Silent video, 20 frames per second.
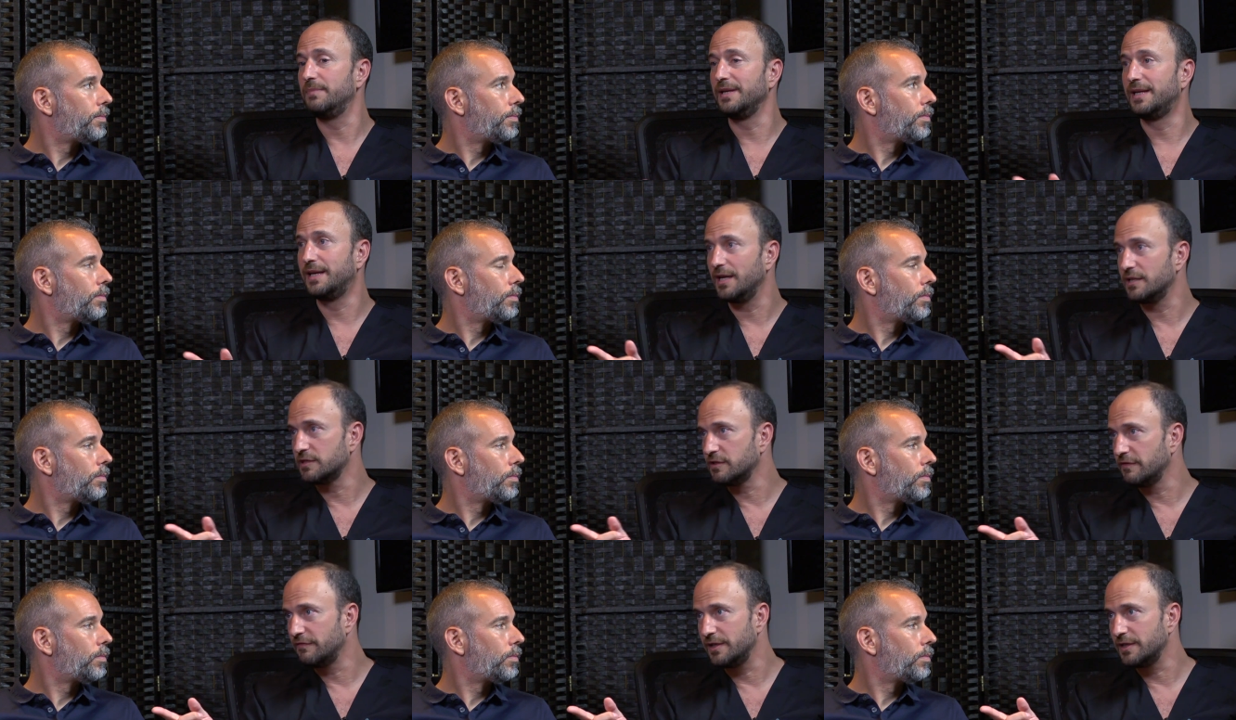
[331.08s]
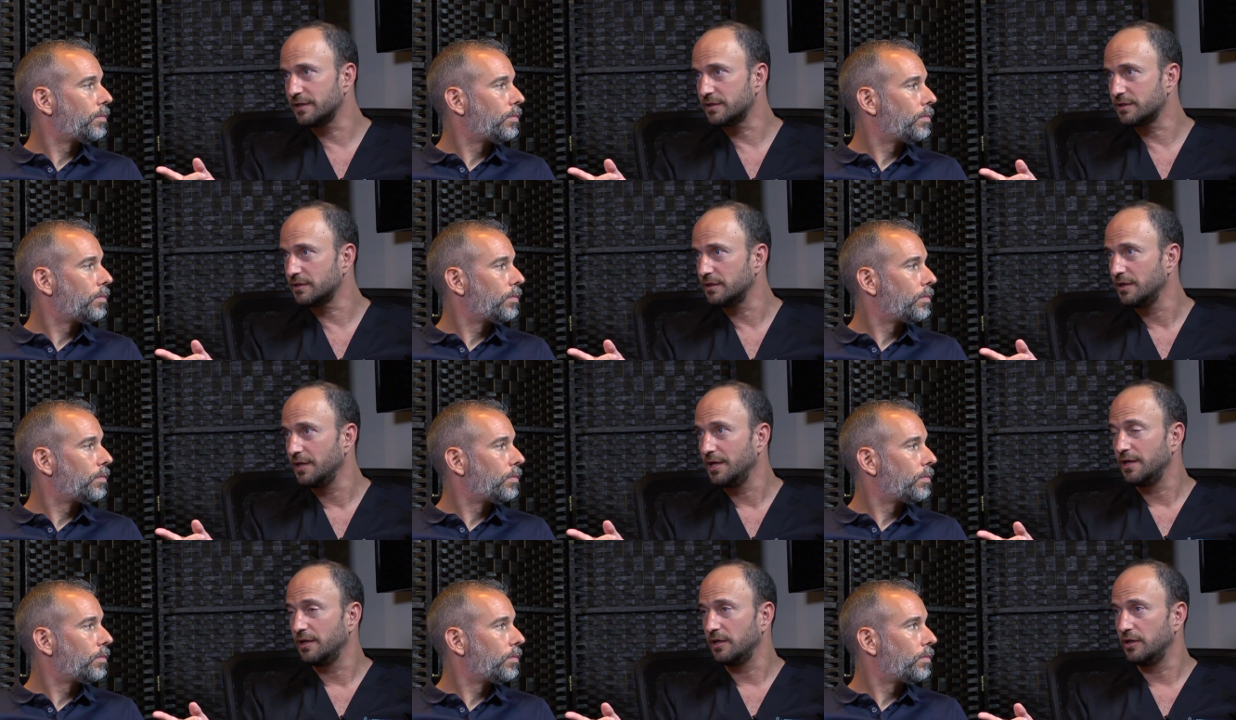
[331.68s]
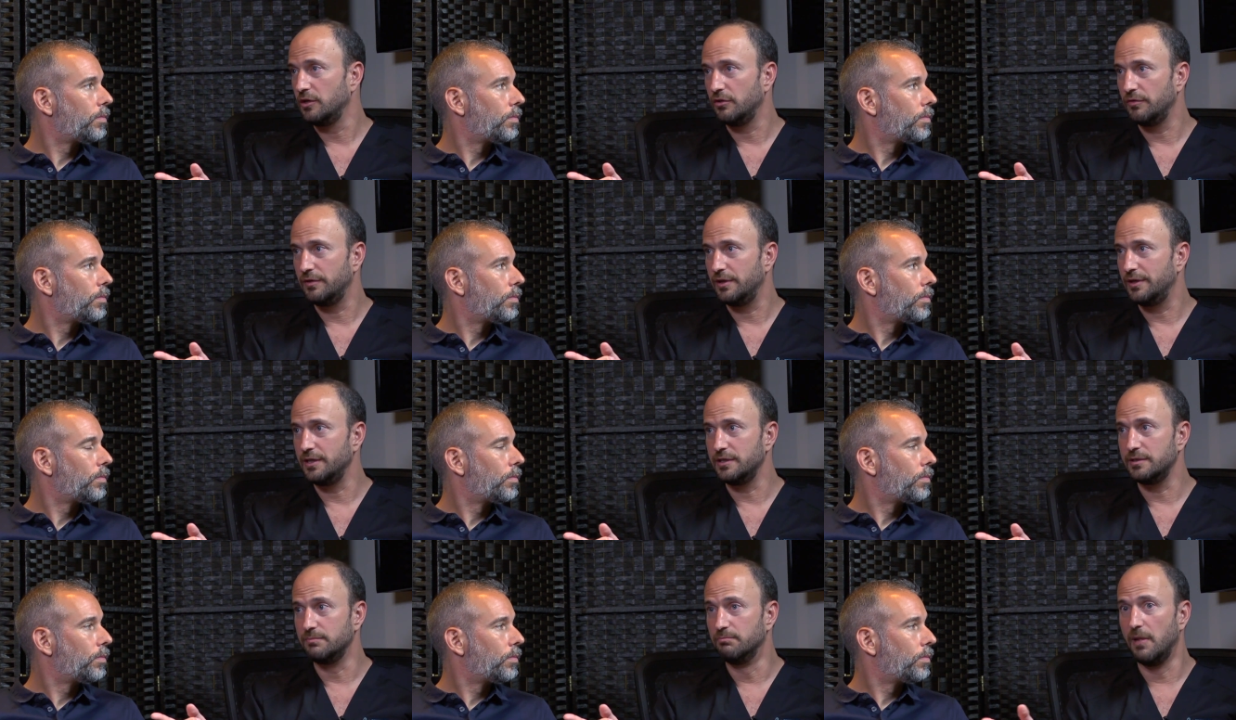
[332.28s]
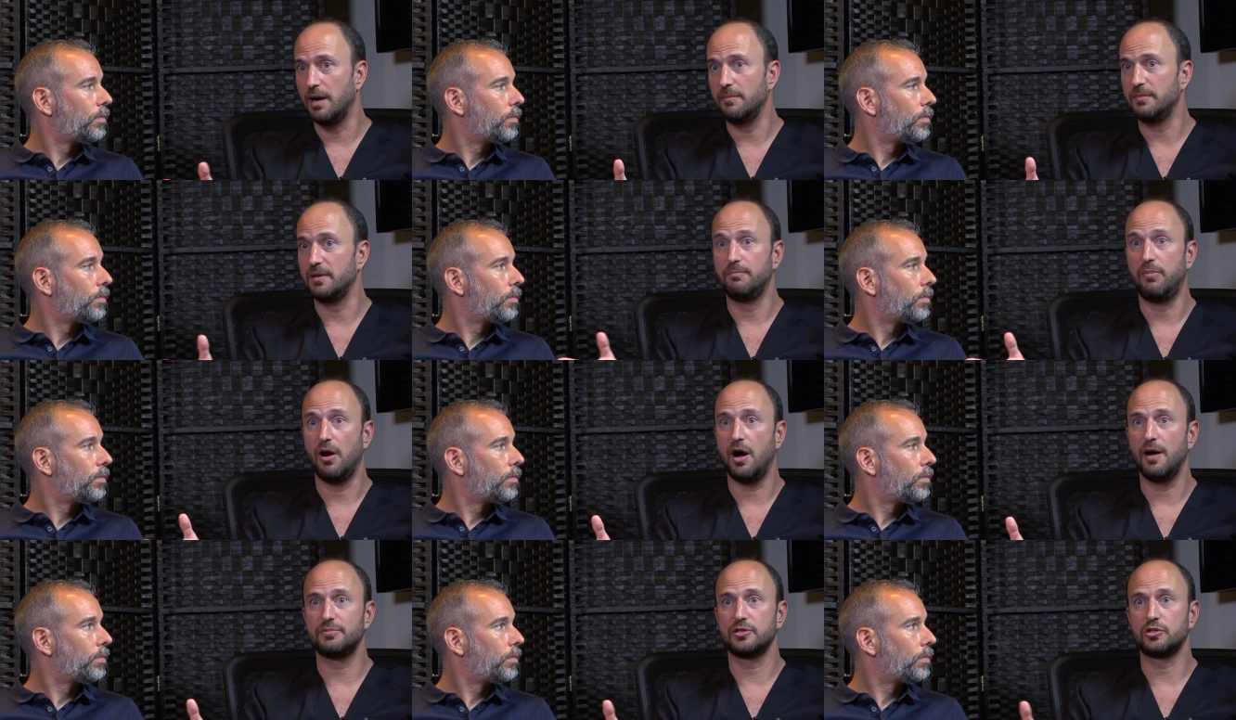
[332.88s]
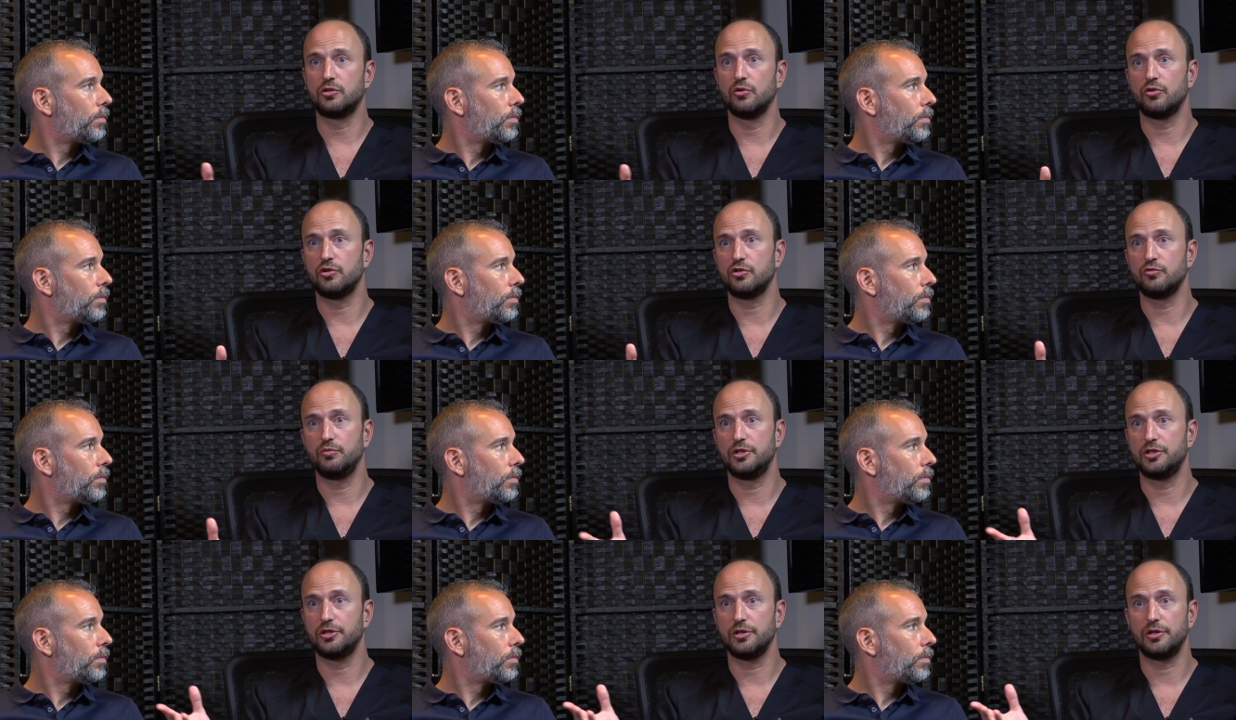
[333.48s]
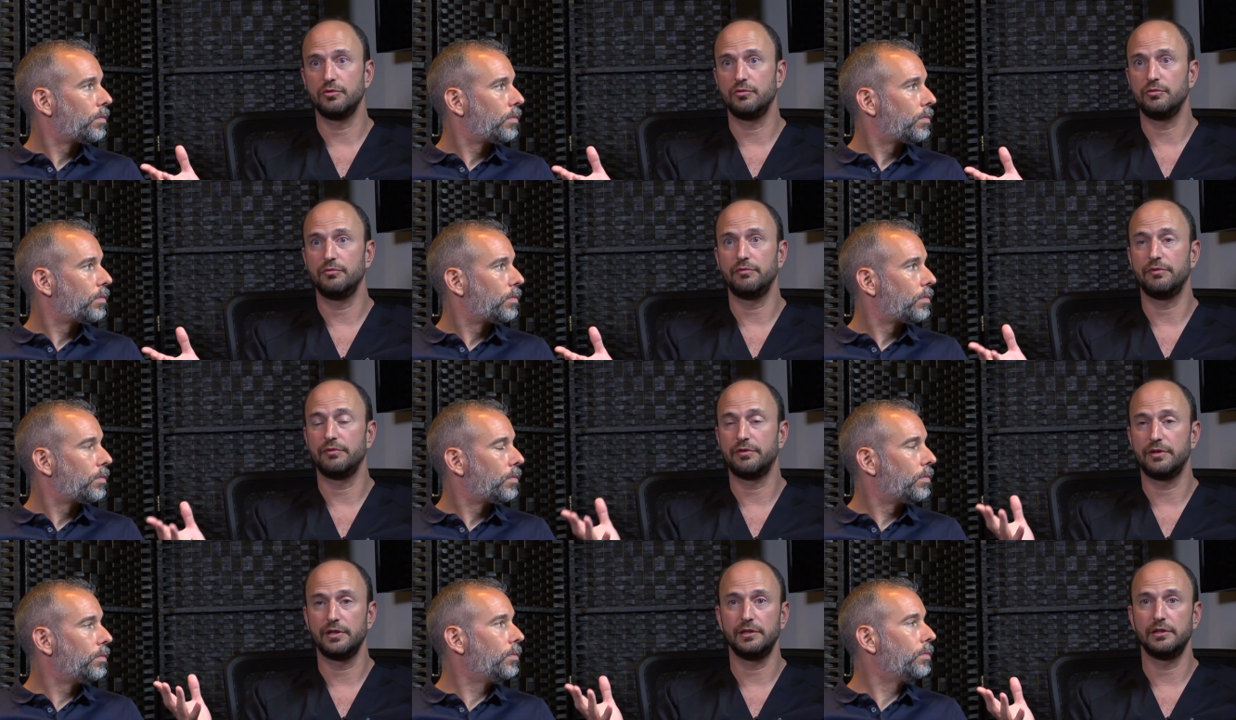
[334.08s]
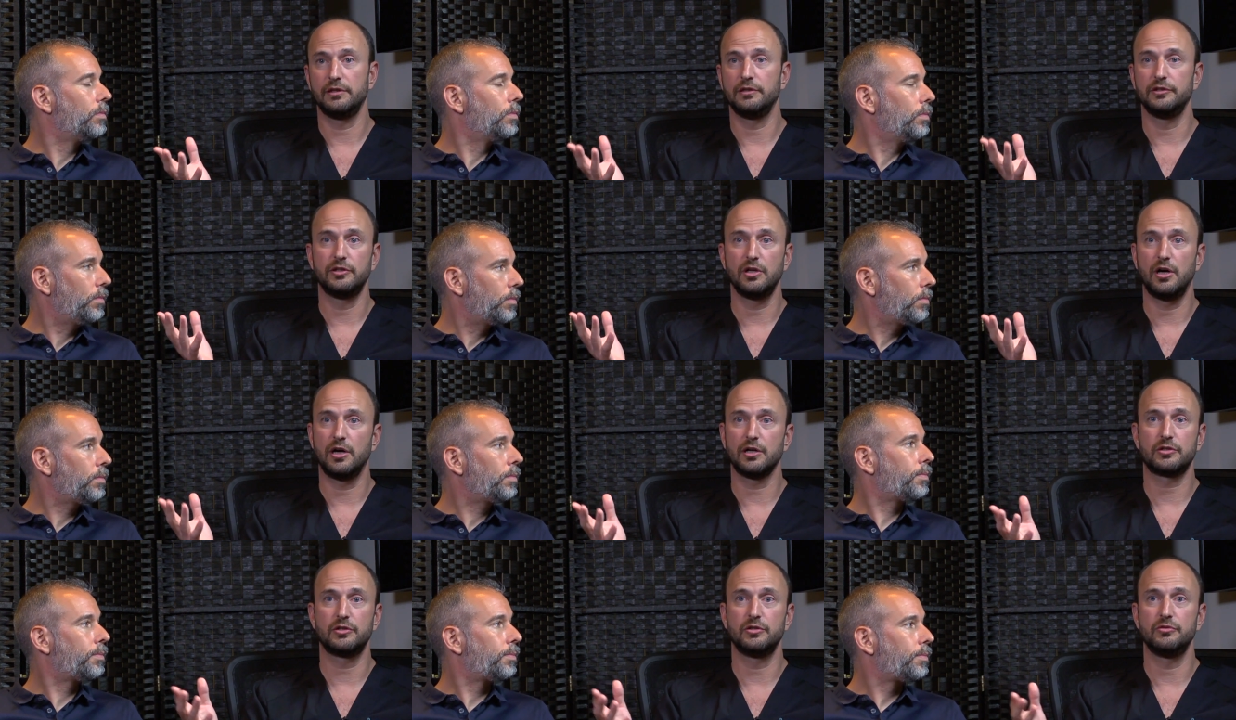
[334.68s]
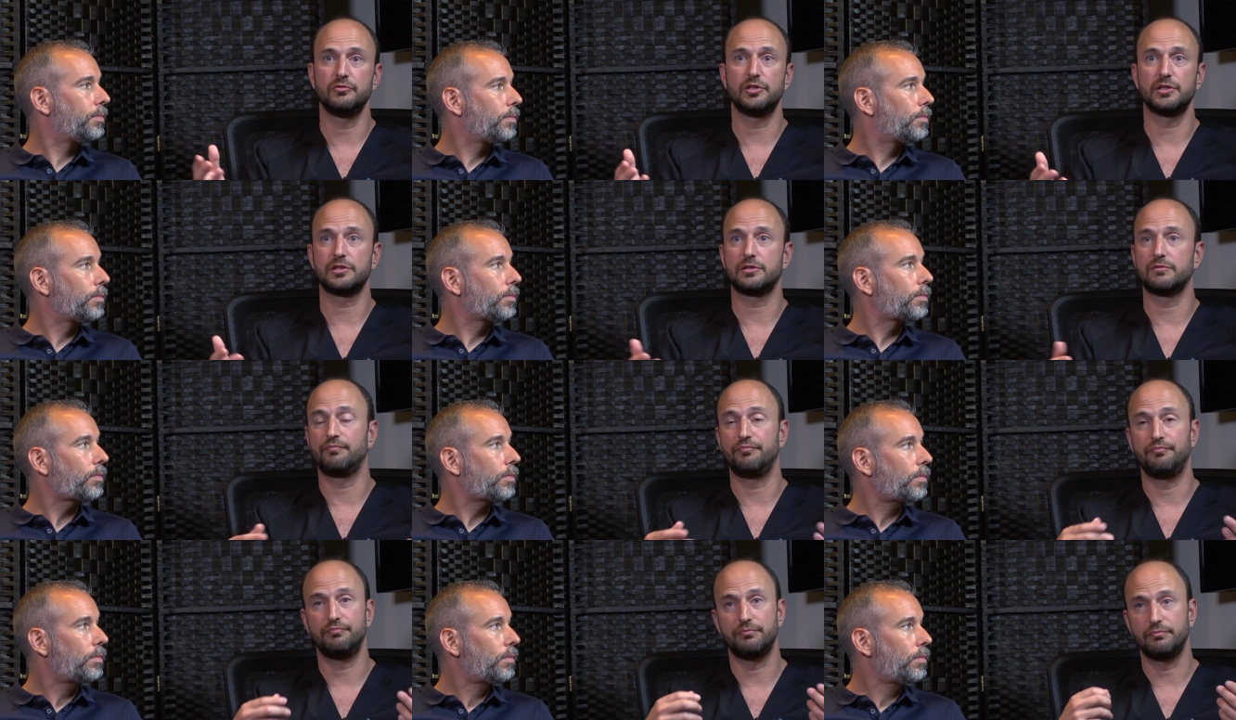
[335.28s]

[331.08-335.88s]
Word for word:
Speaker 1: because of this, you know, these mom and pop stores, which are with a little doctor who just